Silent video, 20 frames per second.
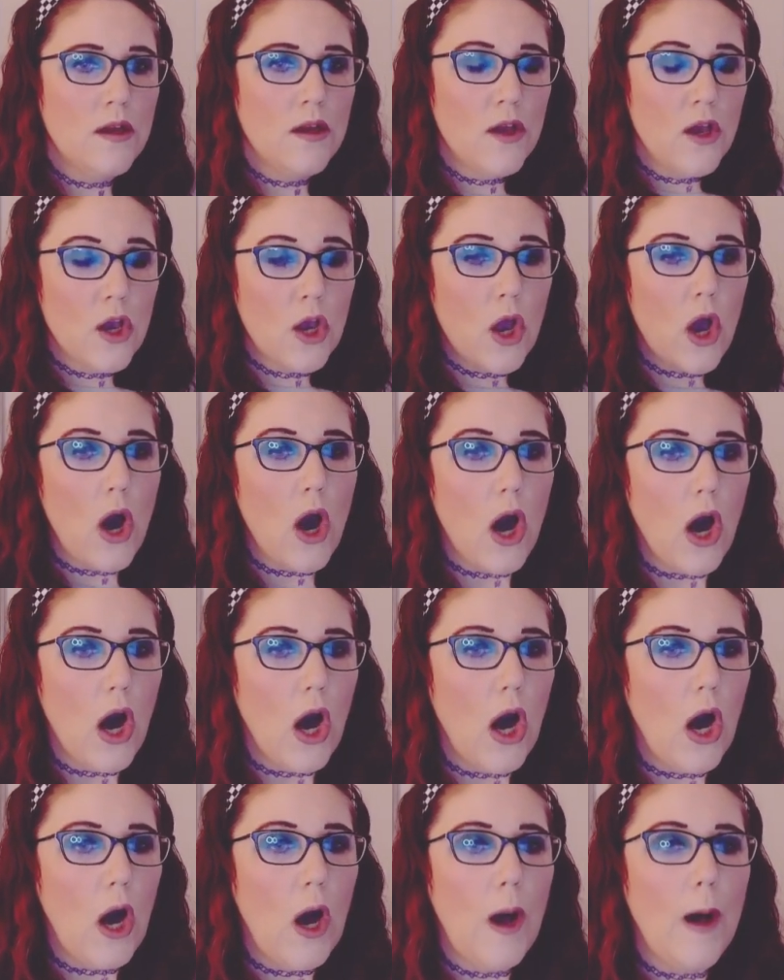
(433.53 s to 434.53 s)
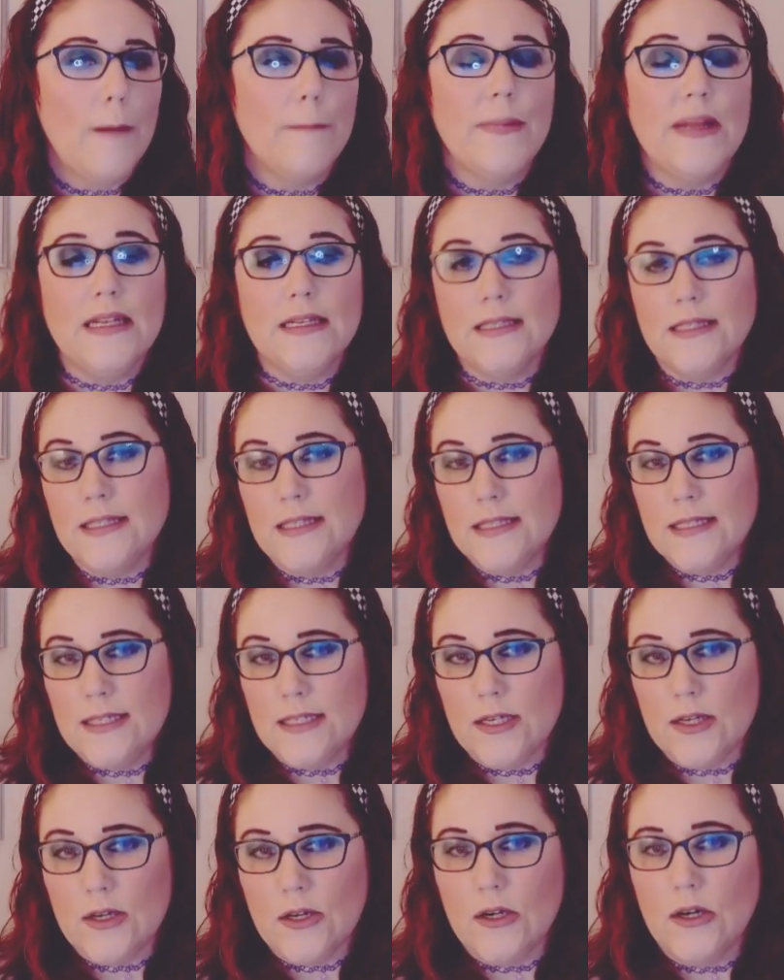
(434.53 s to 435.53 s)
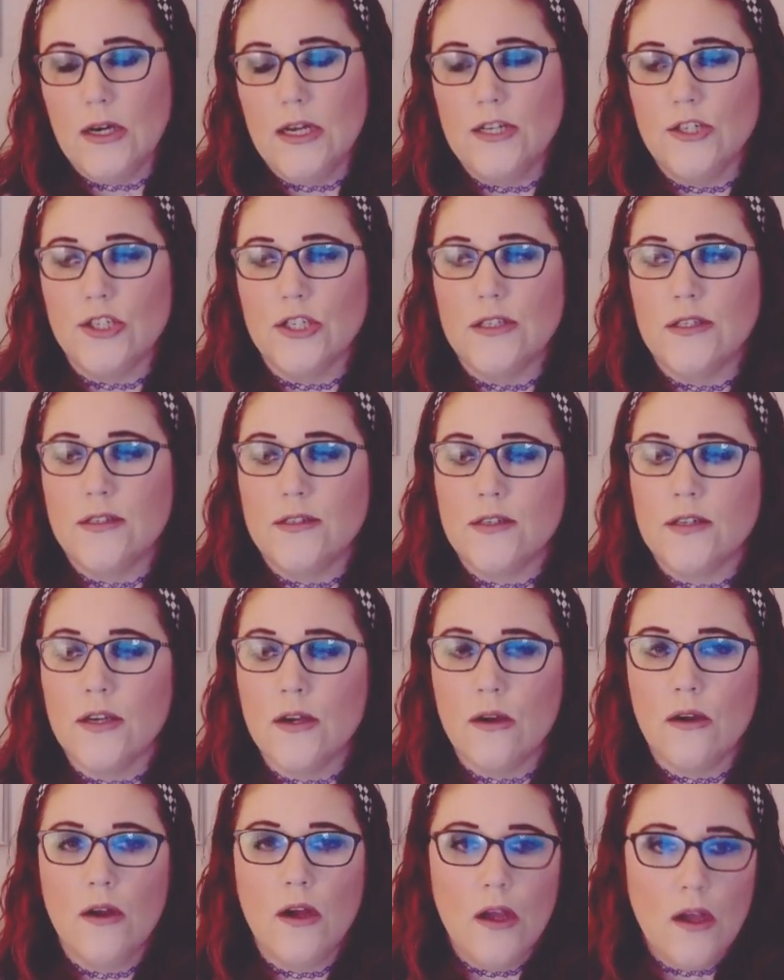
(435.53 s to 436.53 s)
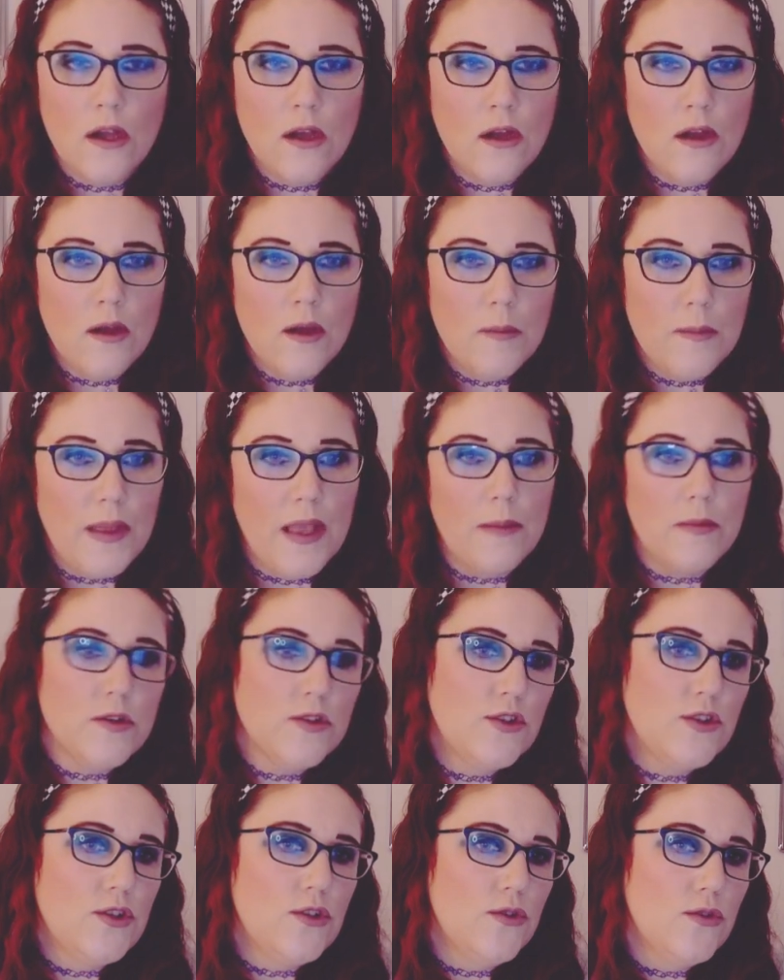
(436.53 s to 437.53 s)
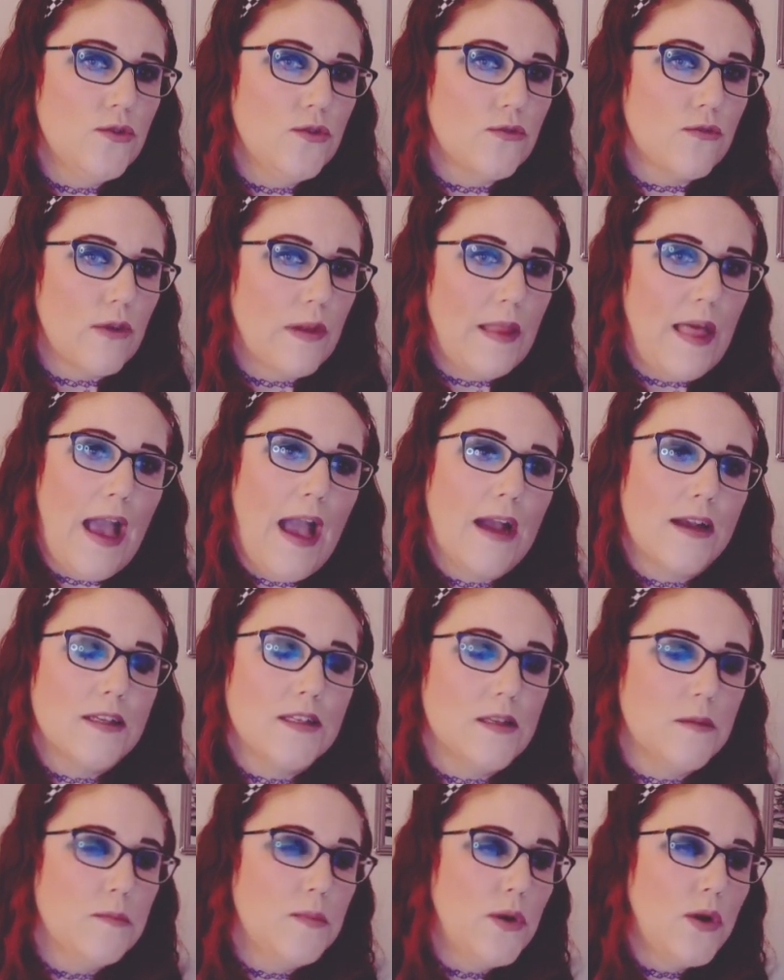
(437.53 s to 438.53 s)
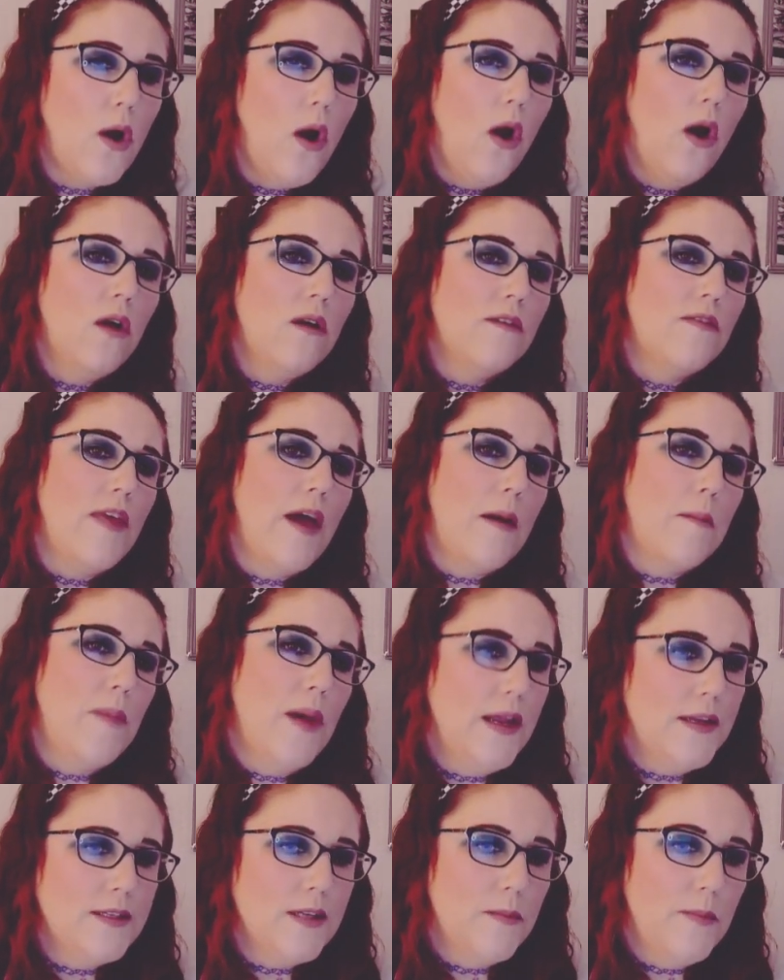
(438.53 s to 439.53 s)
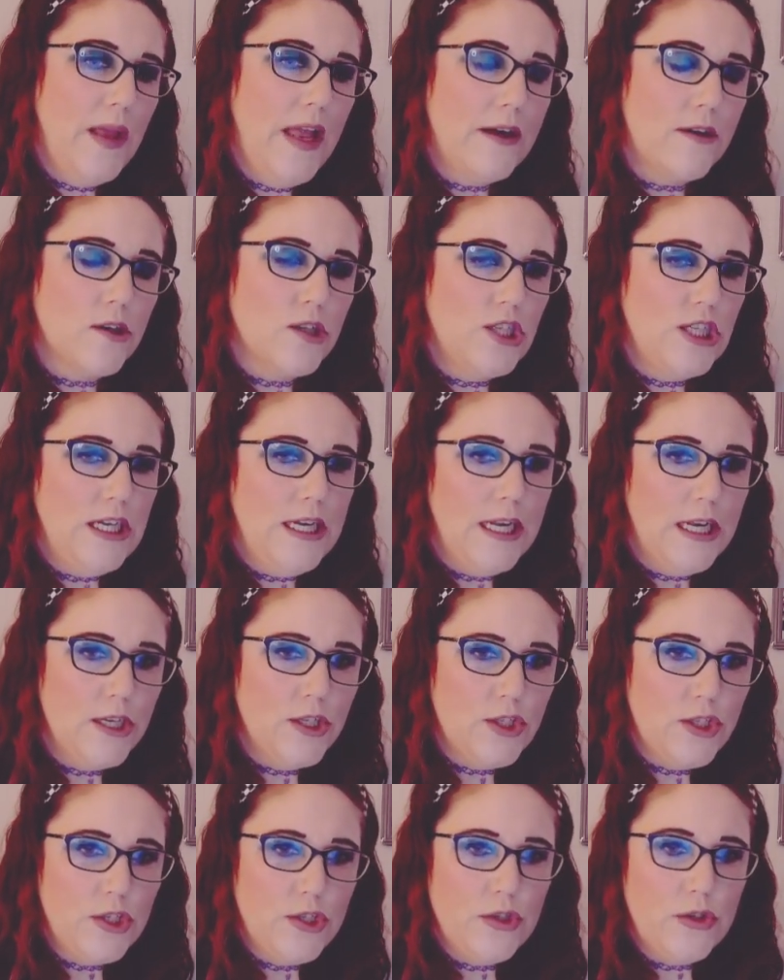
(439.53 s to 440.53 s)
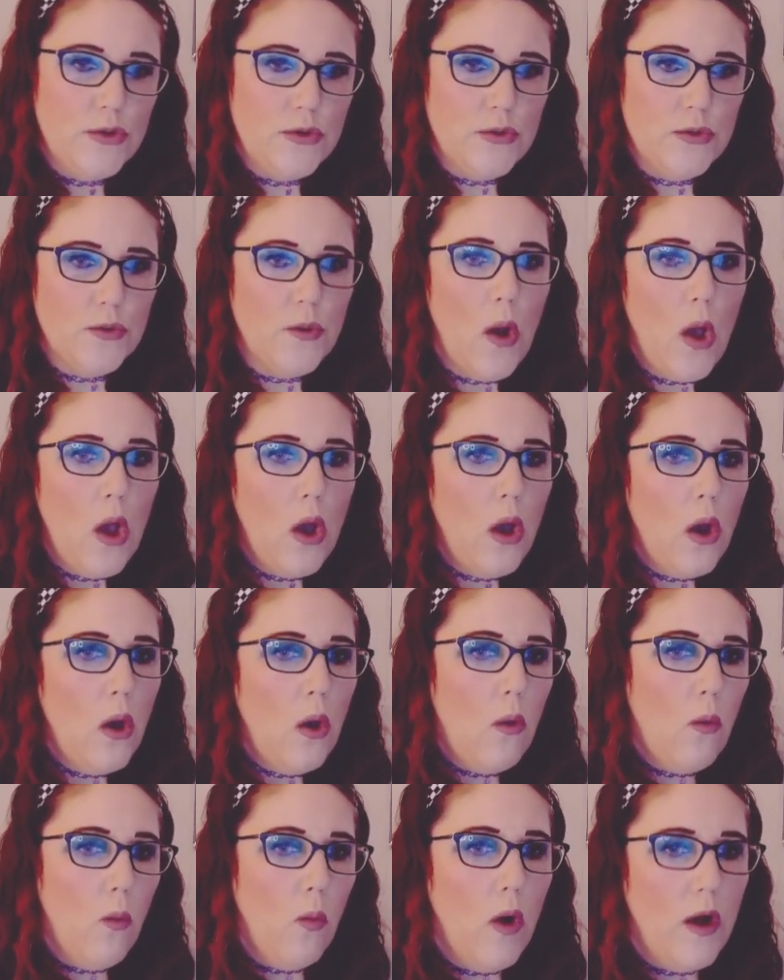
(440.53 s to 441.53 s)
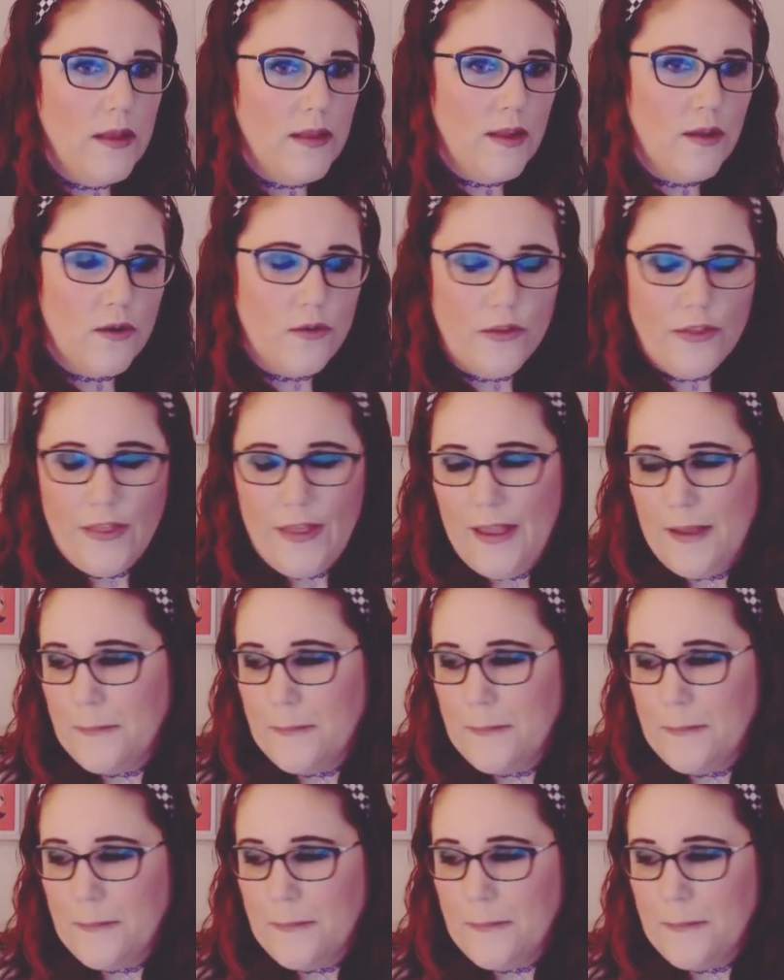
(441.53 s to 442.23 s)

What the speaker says: calm and still and just be able to relax and put all of that pent-up energy into one little thing.